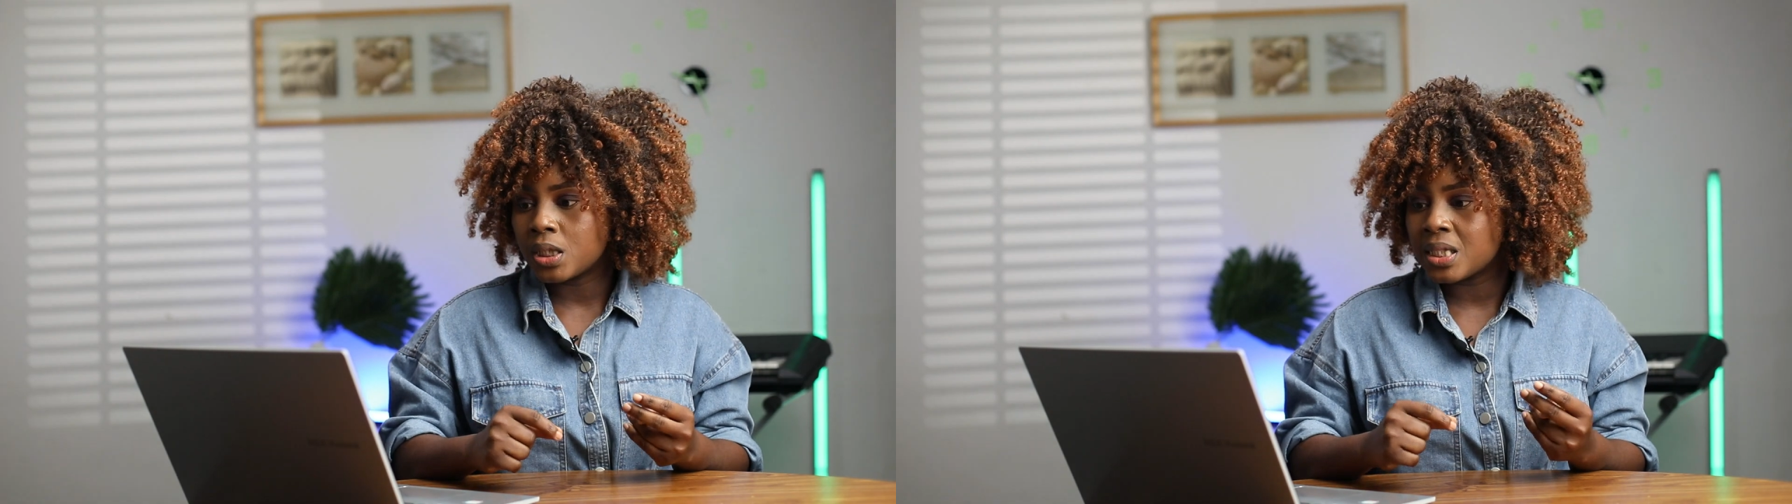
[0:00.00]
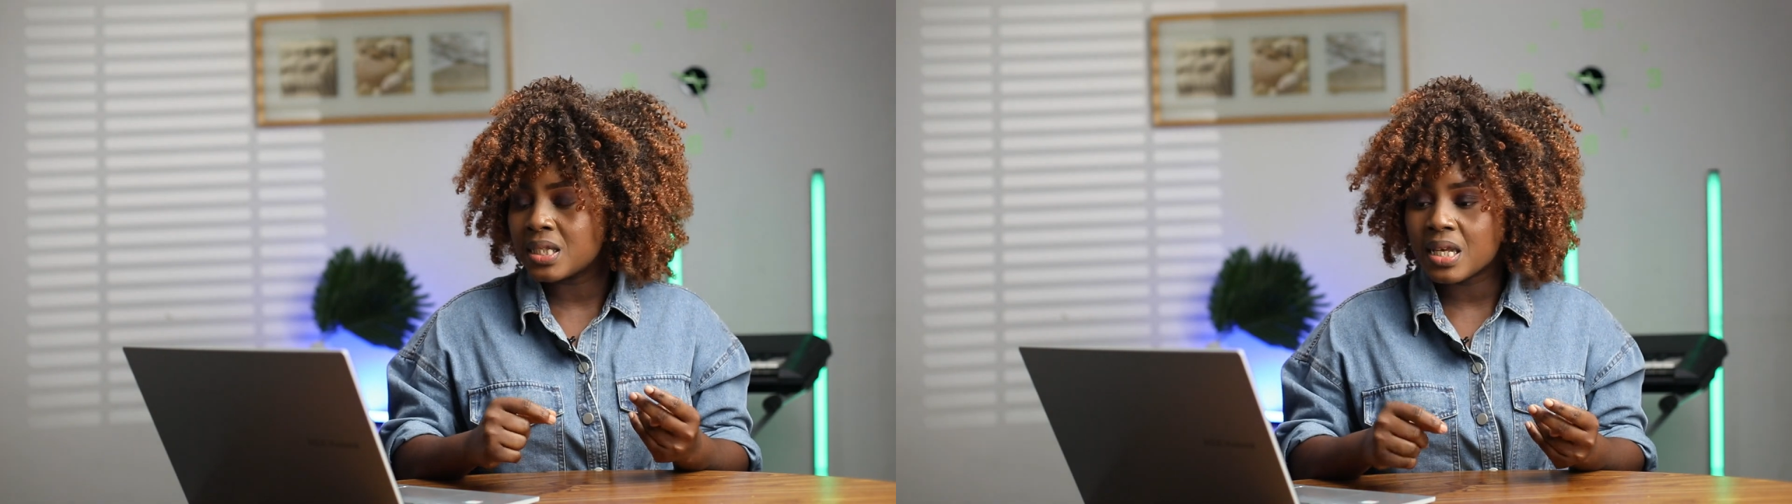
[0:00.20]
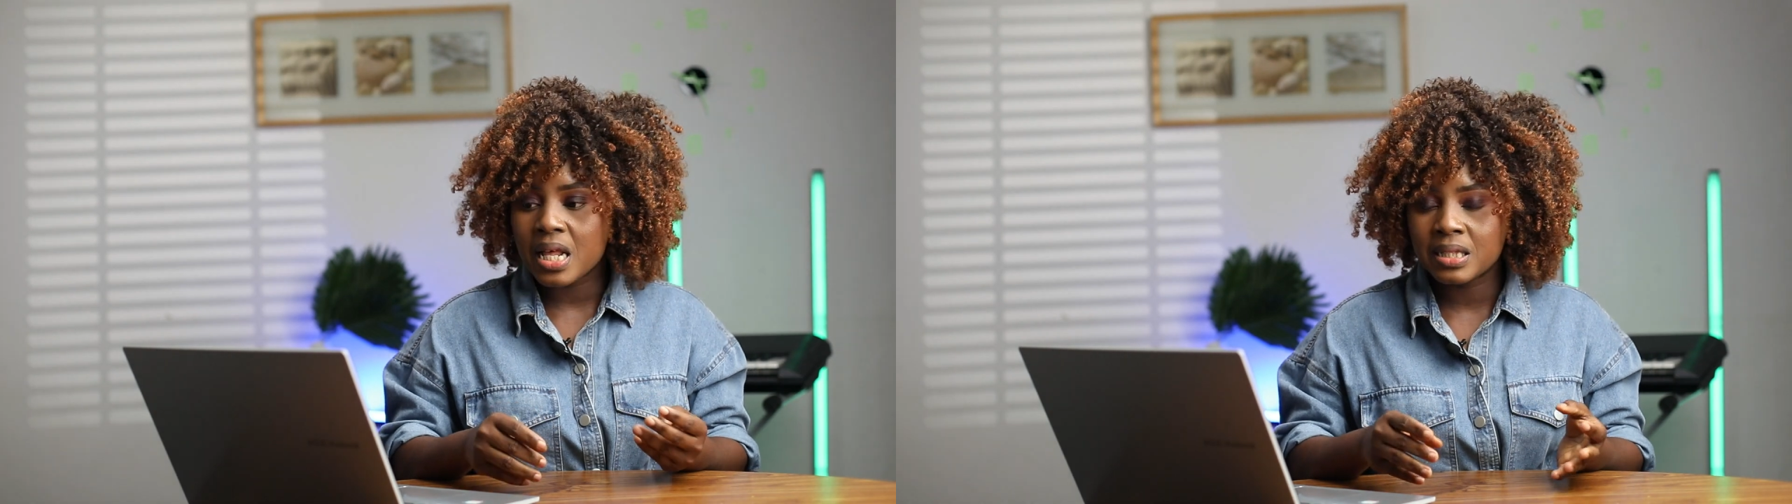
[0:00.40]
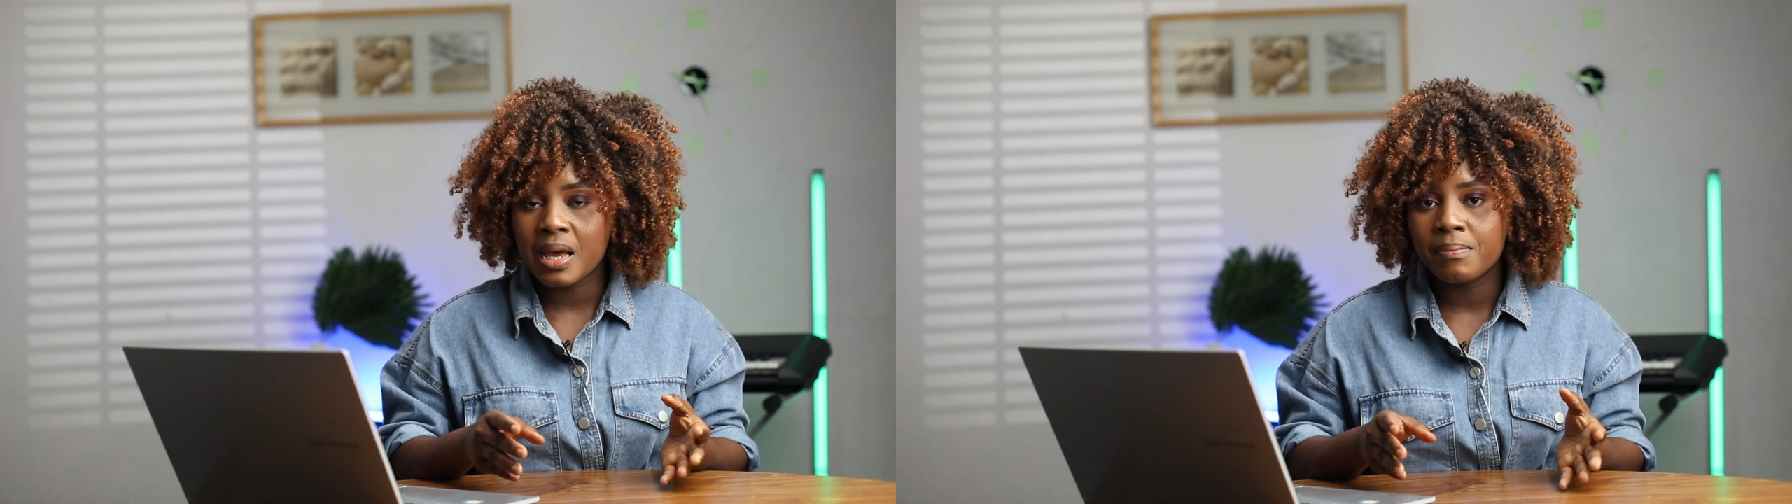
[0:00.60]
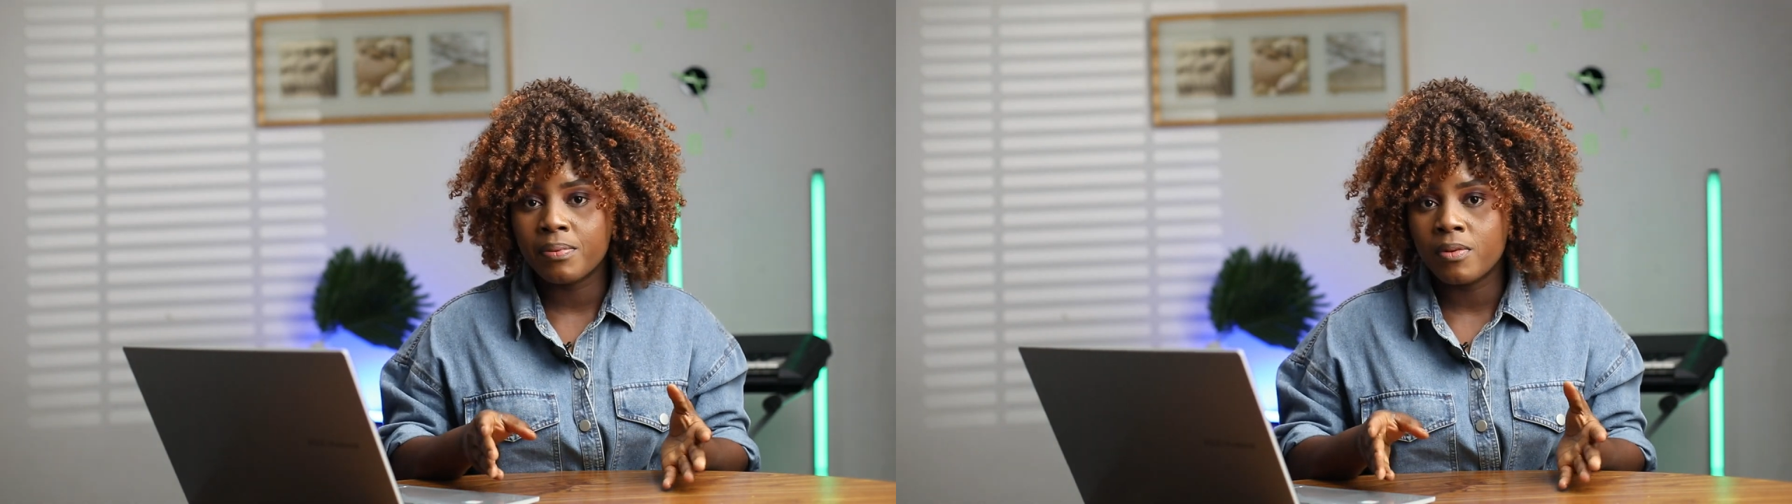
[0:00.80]
this is an
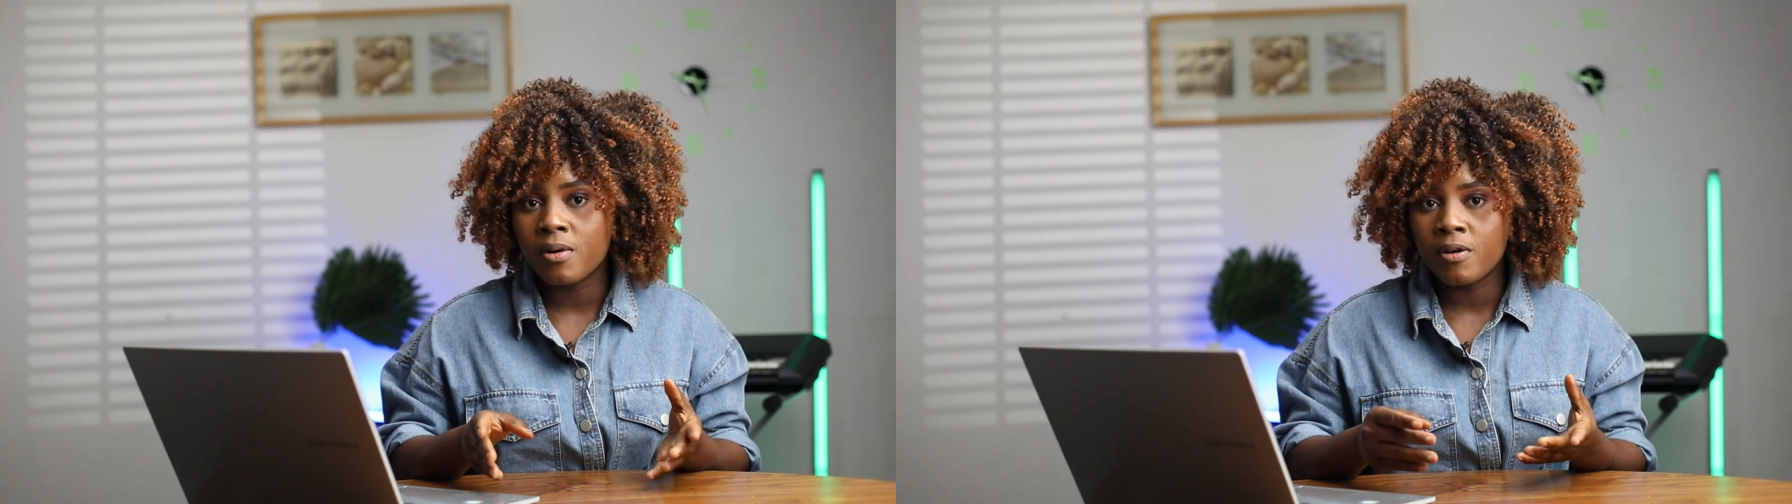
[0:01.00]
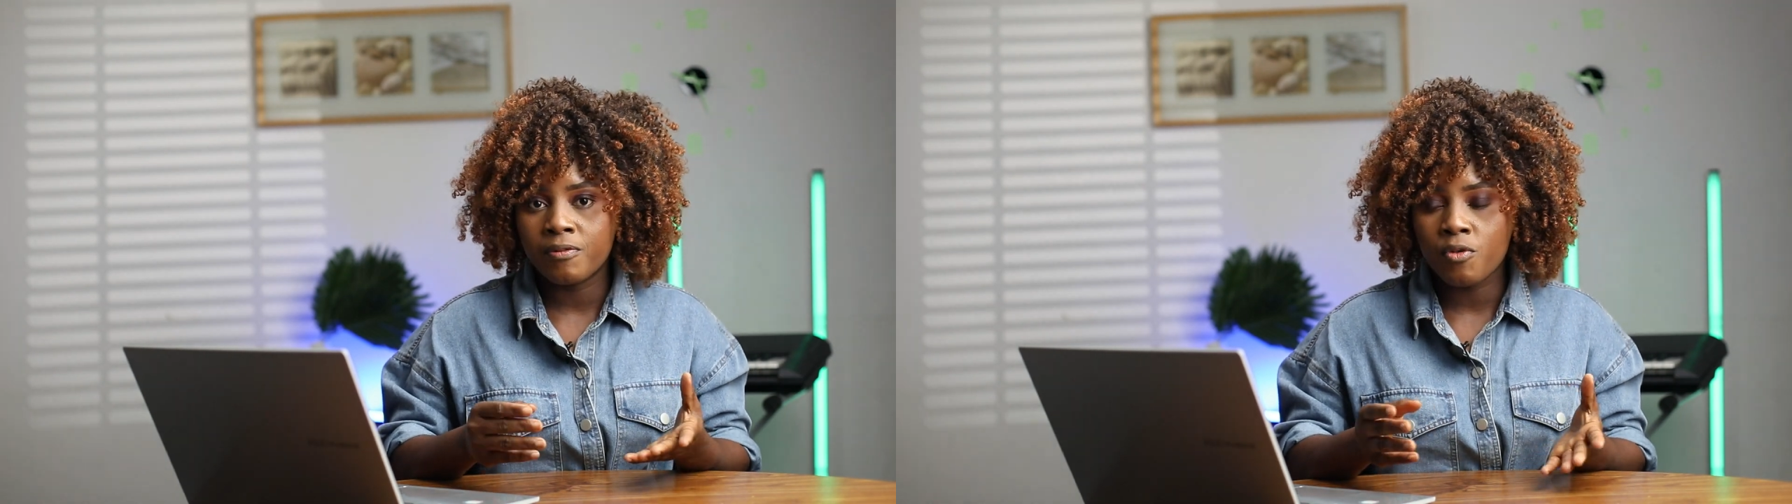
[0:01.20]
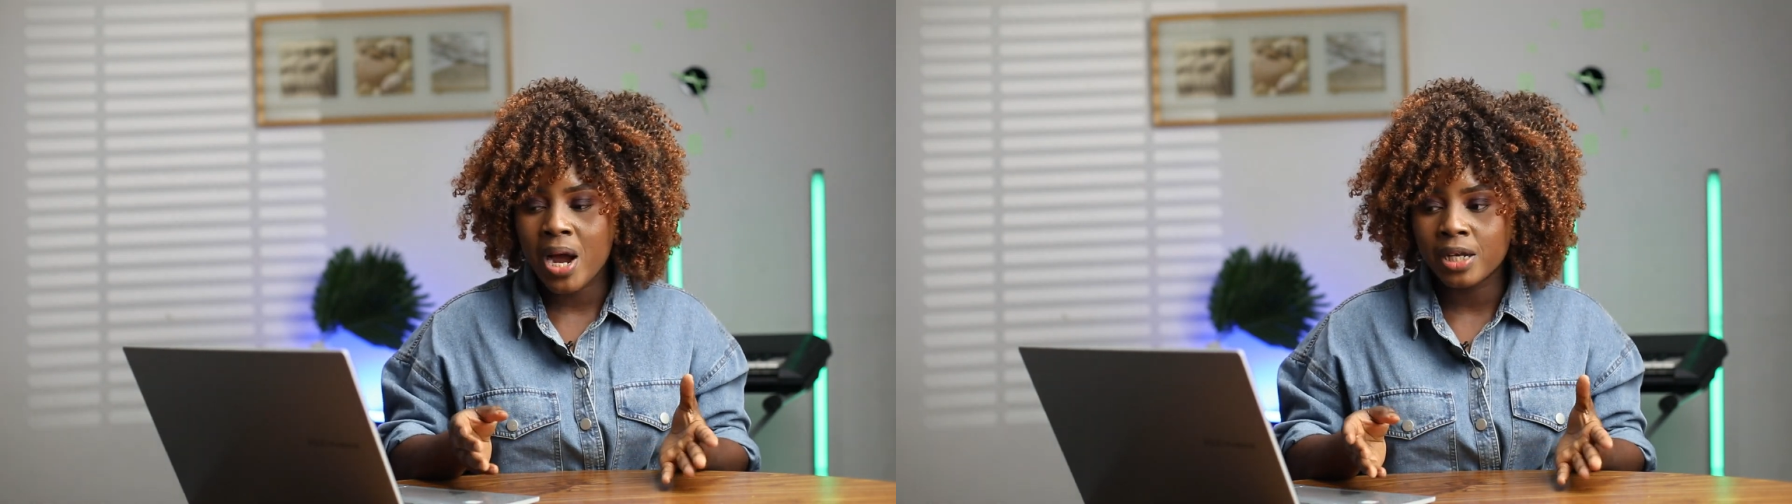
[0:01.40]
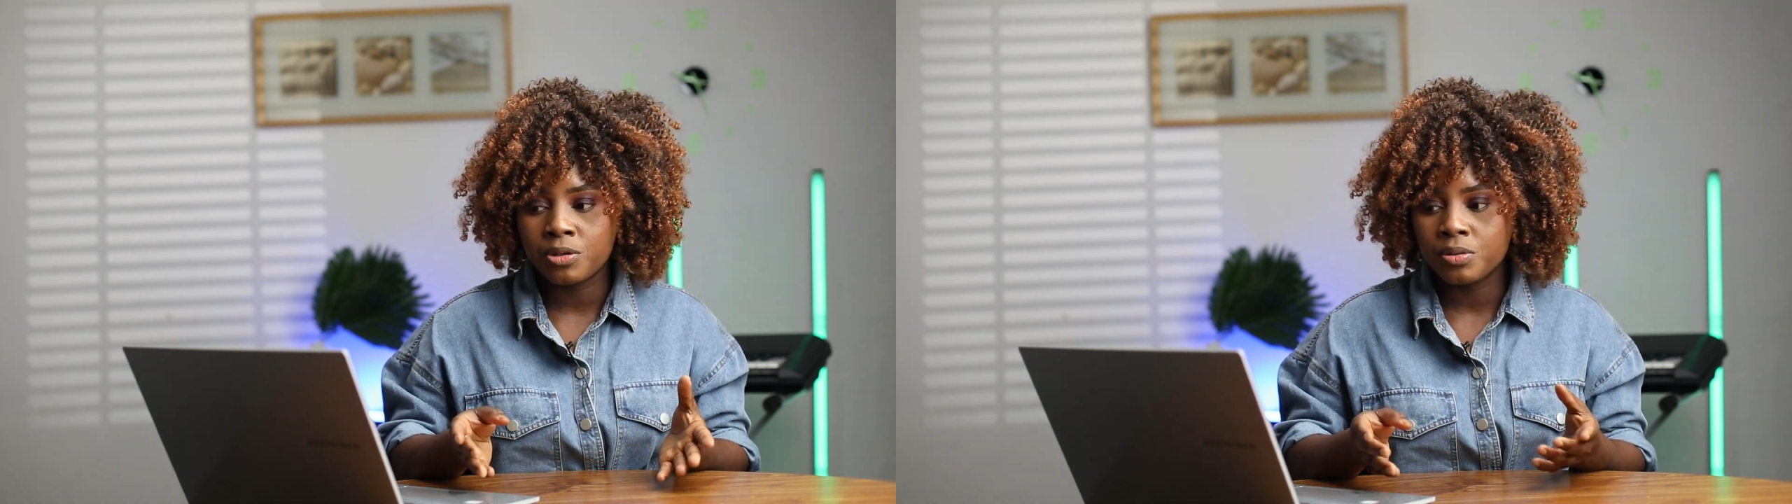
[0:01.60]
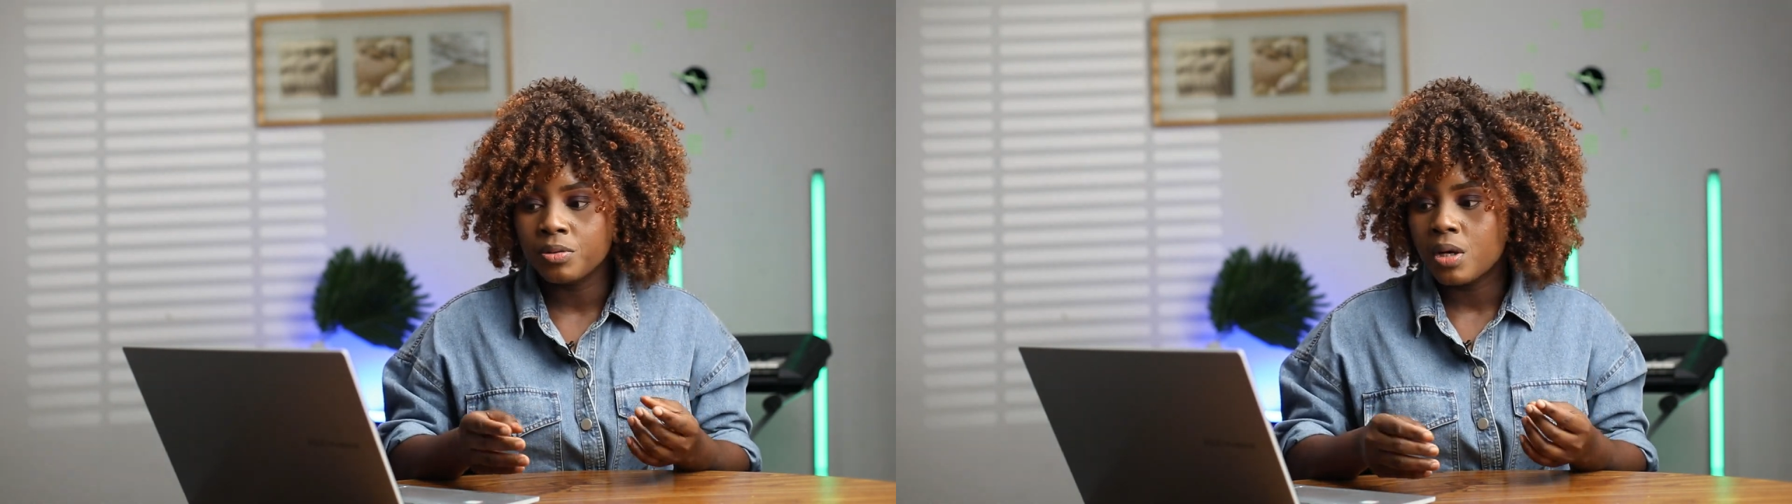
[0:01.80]
example of what I
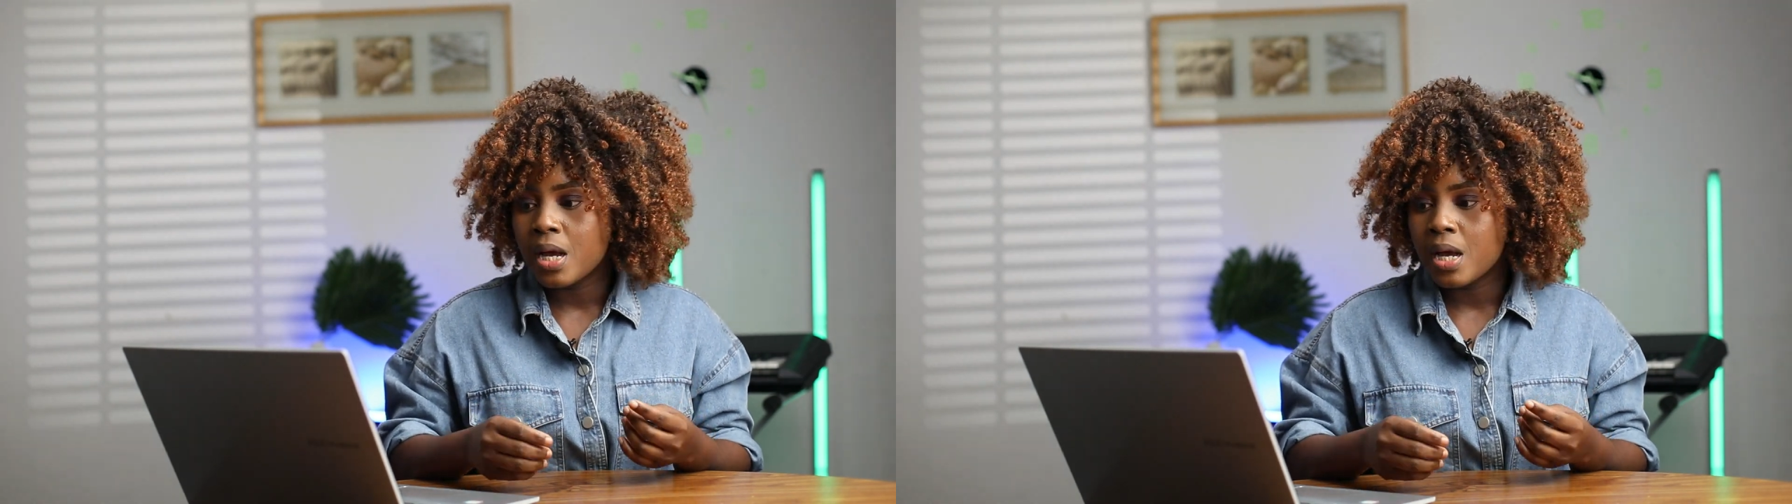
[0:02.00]
do.